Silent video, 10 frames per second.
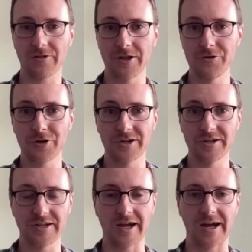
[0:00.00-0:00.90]
you
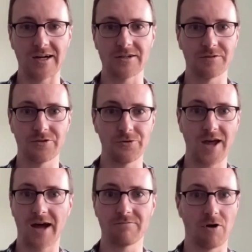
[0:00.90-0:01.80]
could do
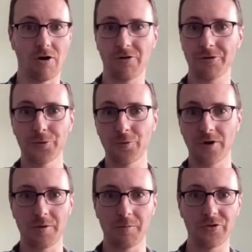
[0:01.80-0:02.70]
that all
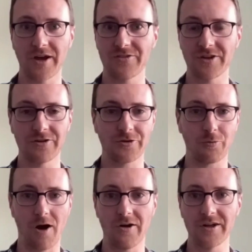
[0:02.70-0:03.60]
through a multi-signature
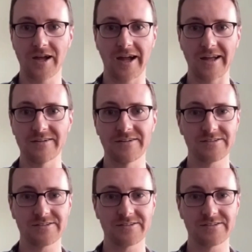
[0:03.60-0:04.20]
wallet, and